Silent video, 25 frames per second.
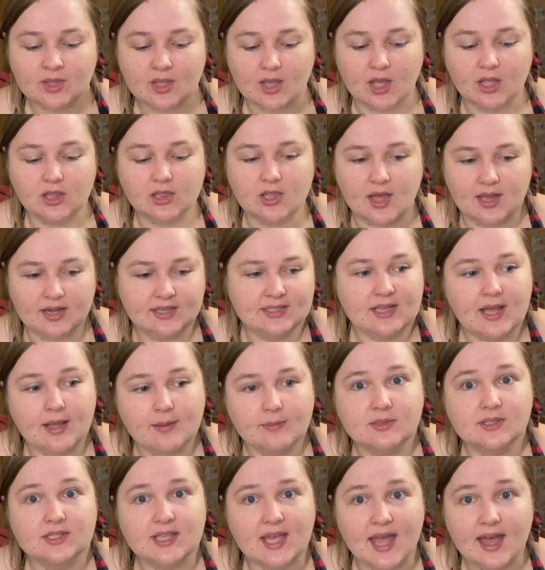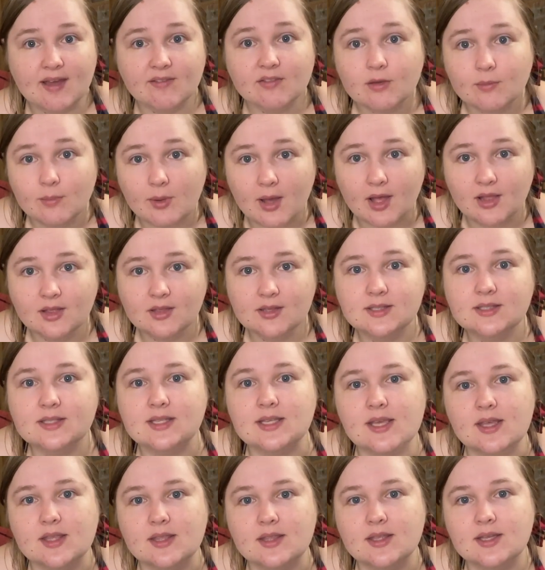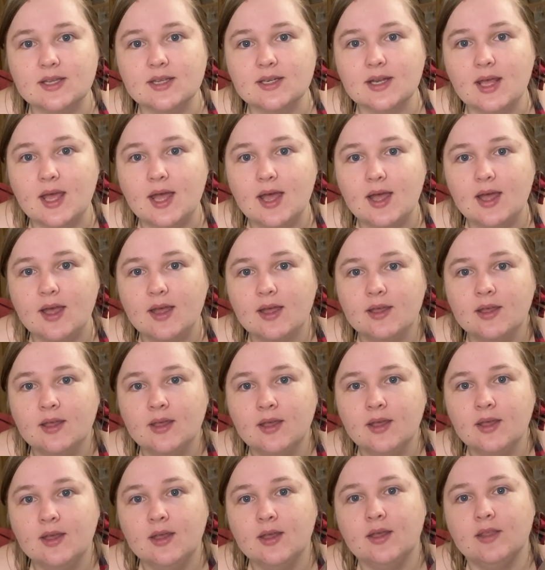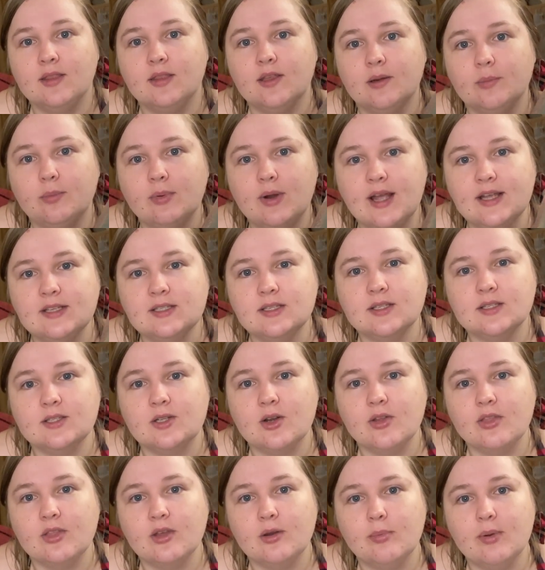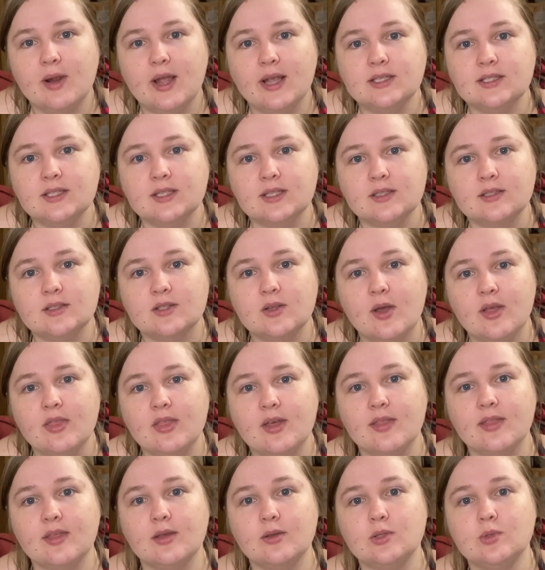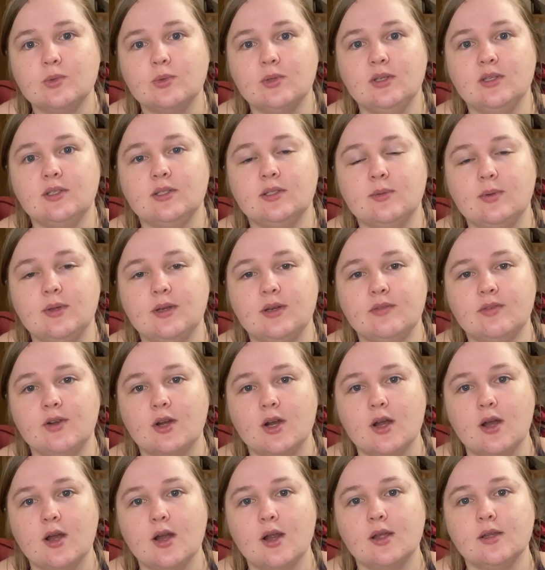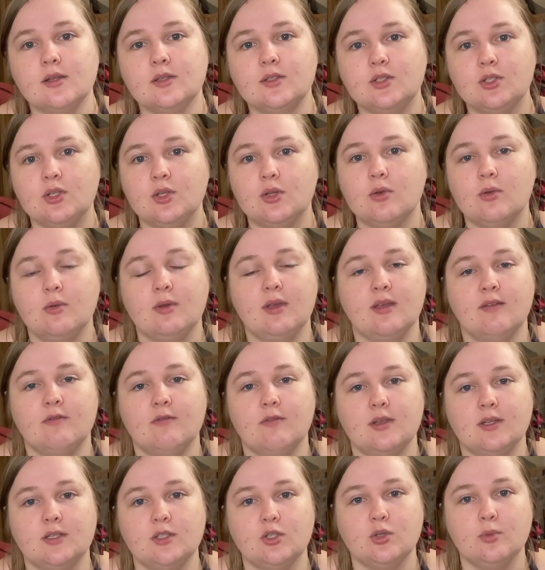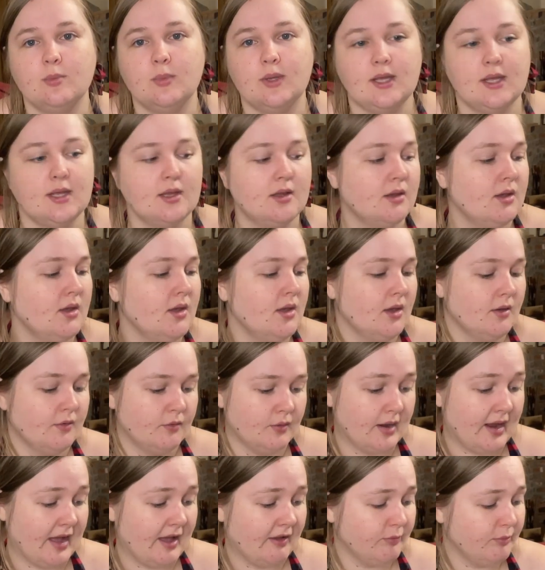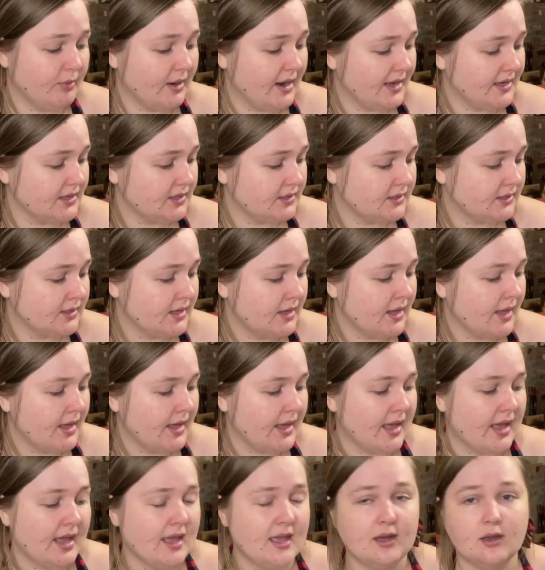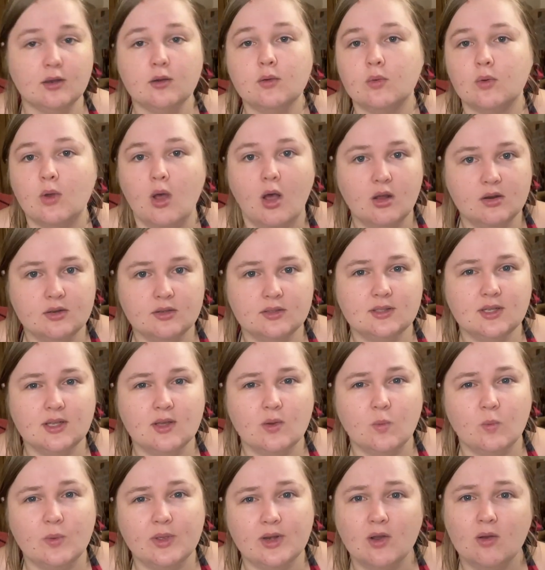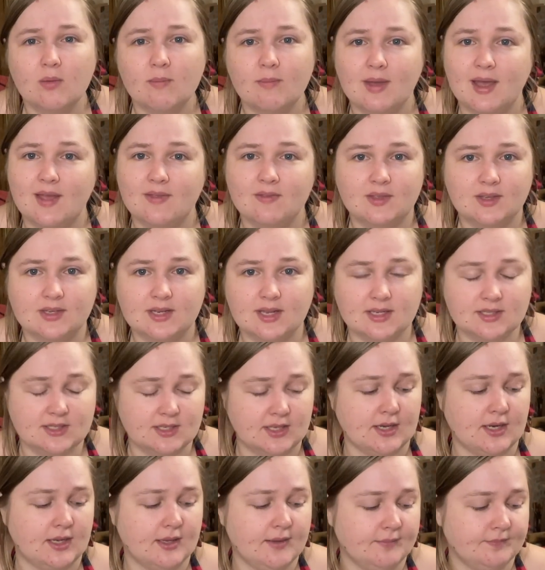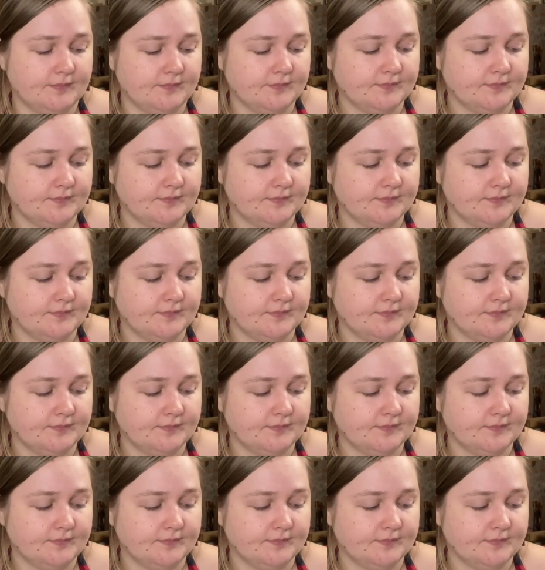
a lot of times they have a policy that their prices are their prices. So I thought that was really sweet of her to give it to me for half price. And honestly, we don't mind the dent in it.